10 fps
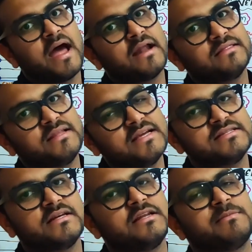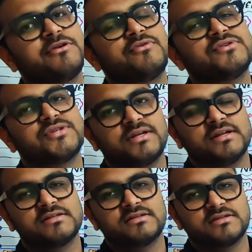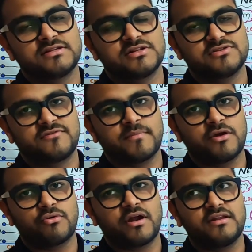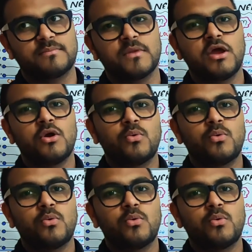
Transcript: and these inhibitory signals in the cells of myocardium